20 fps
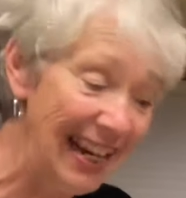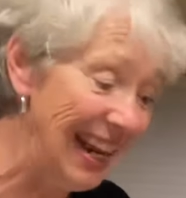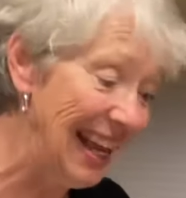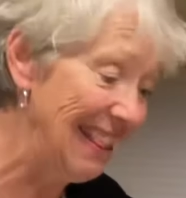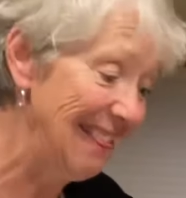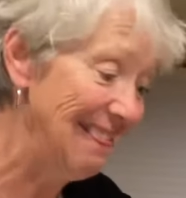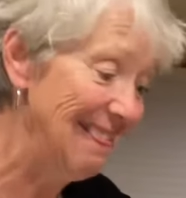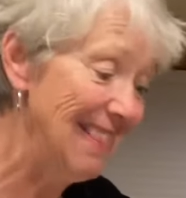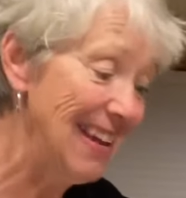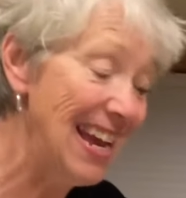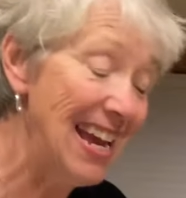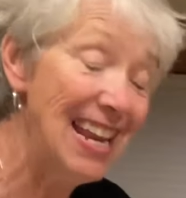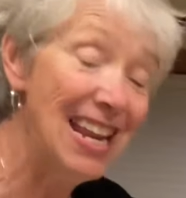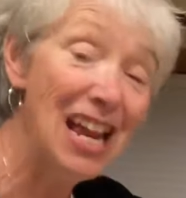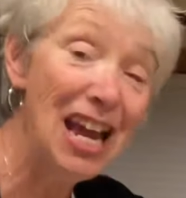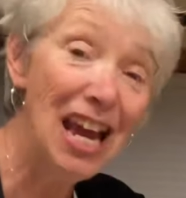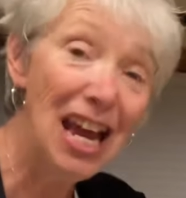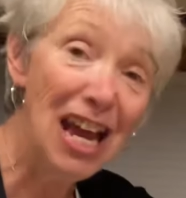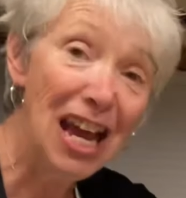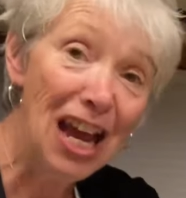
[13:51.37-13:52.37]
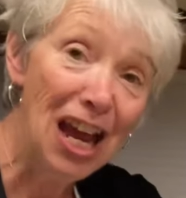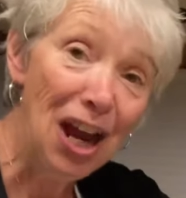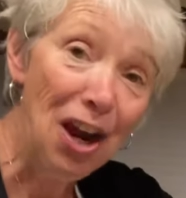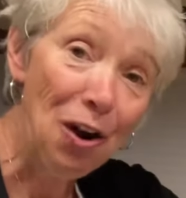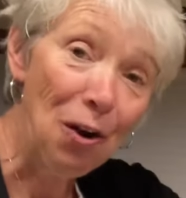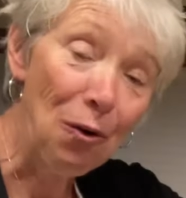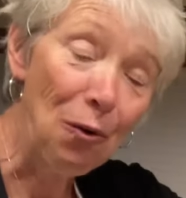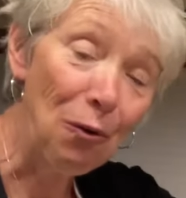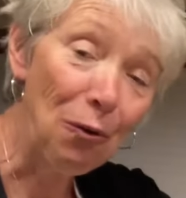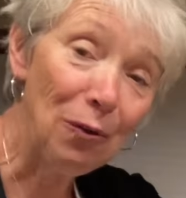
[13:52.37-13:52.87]
And then
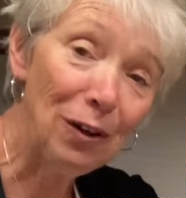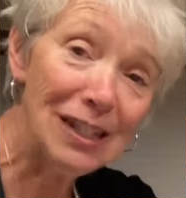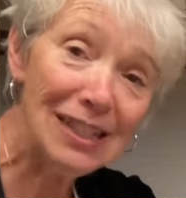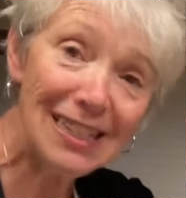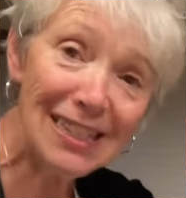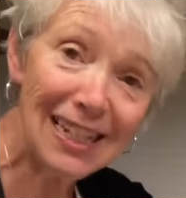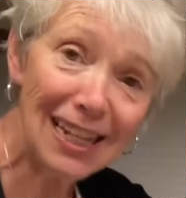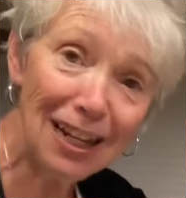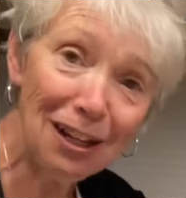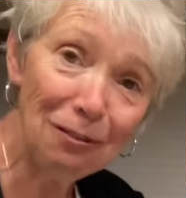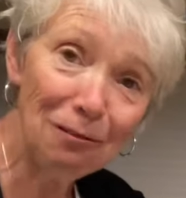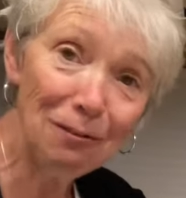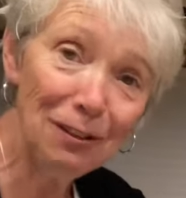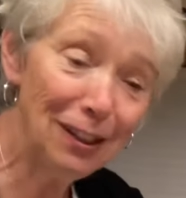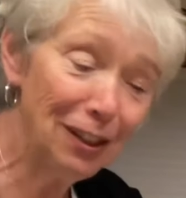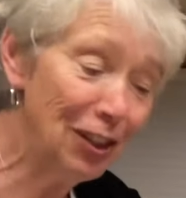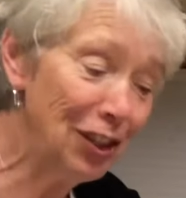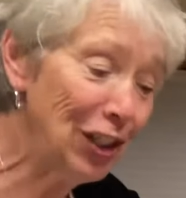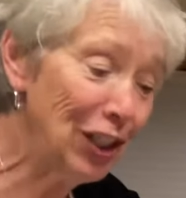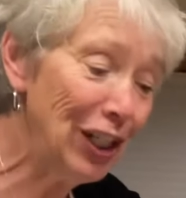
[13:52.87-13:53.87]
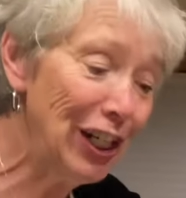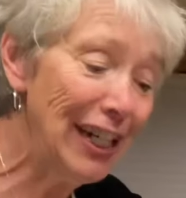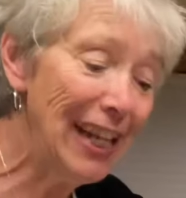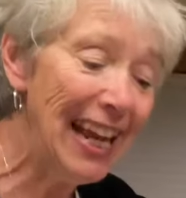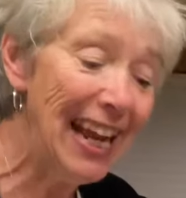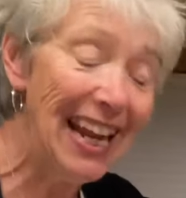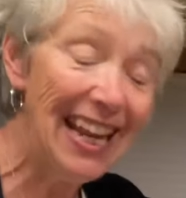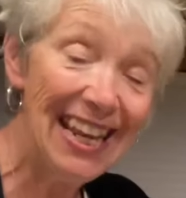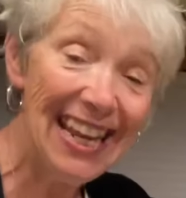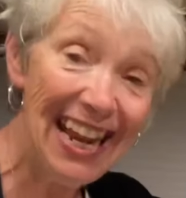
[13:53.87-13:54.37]
rinse it out real good
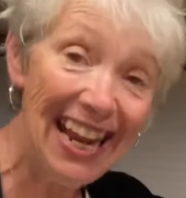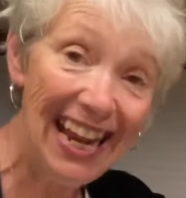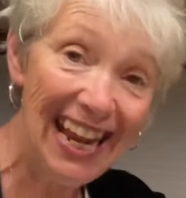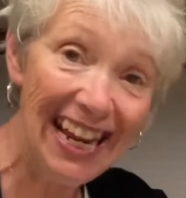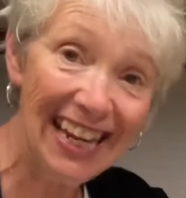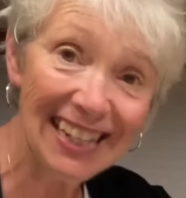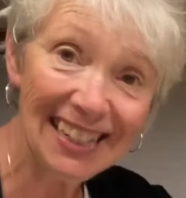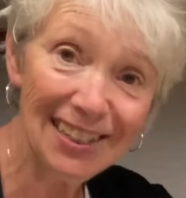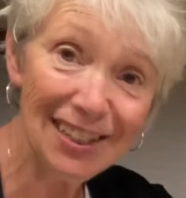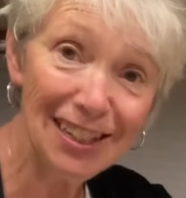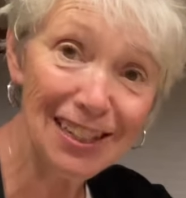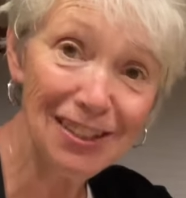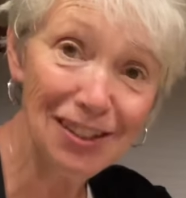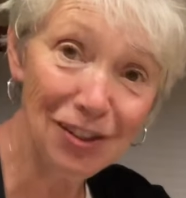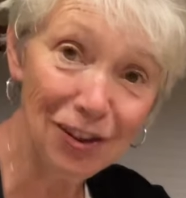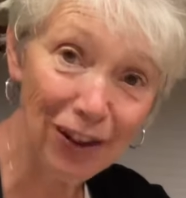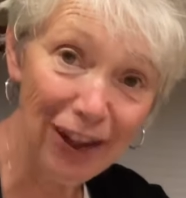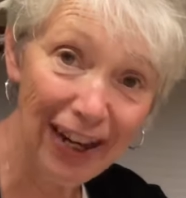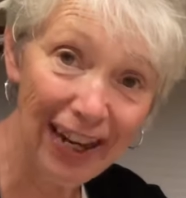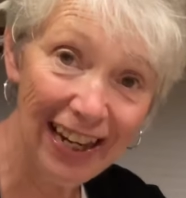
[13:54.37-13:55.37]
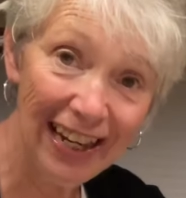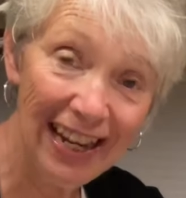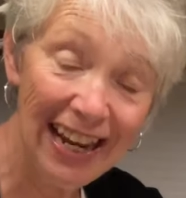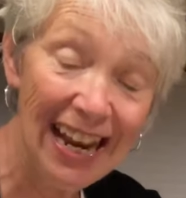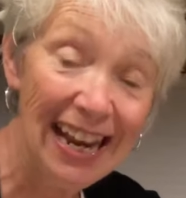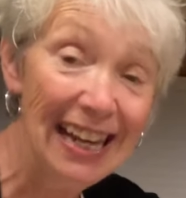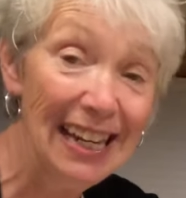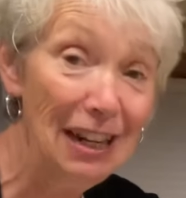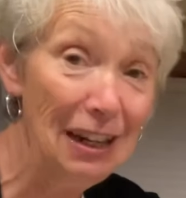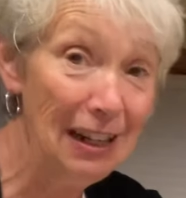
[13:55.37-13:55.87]
and hang it to dry,
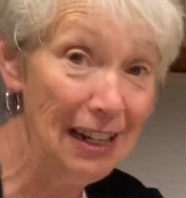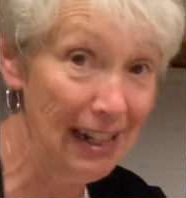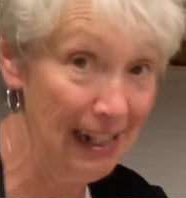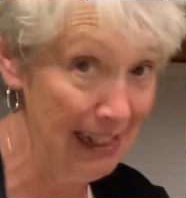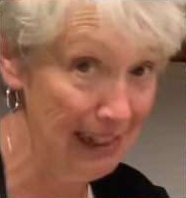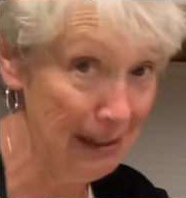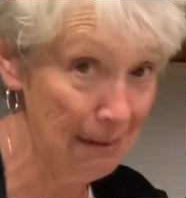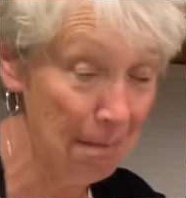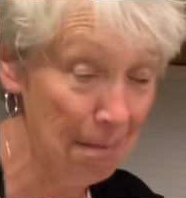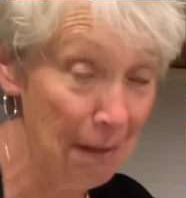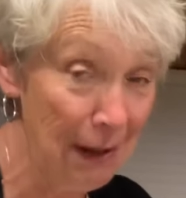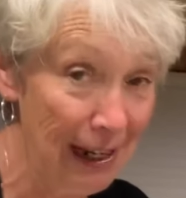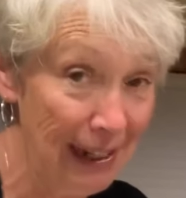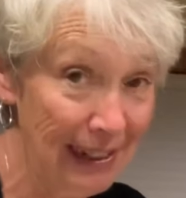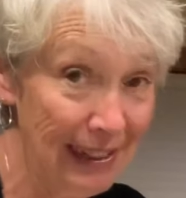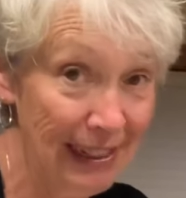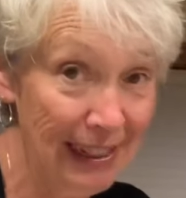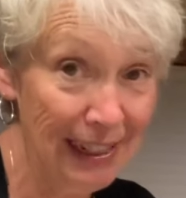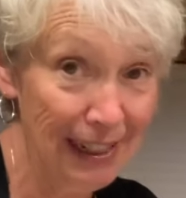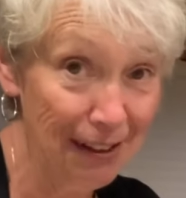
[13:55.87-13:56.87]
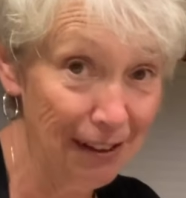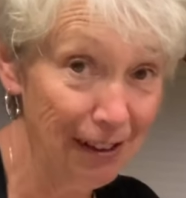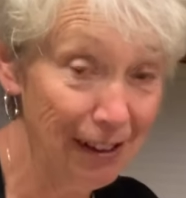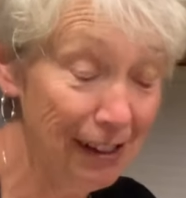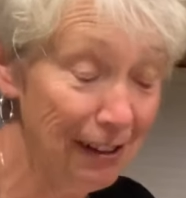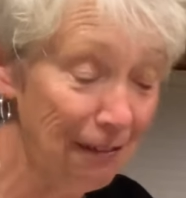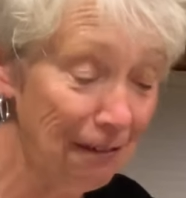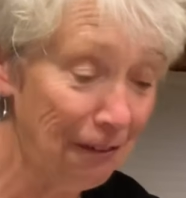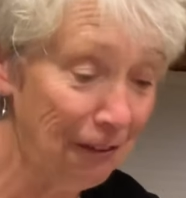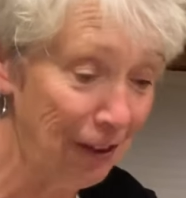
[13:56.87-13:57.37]
and it is
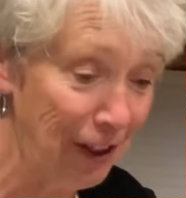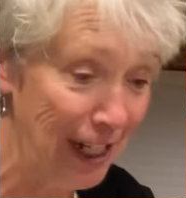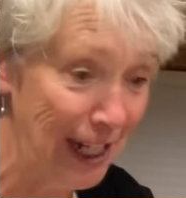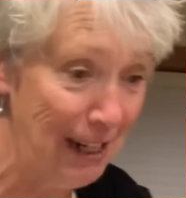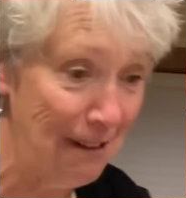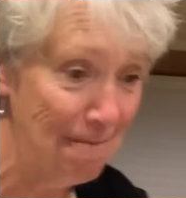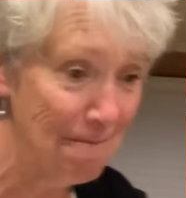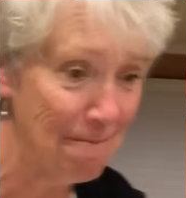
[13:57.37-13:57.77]
bacteria free.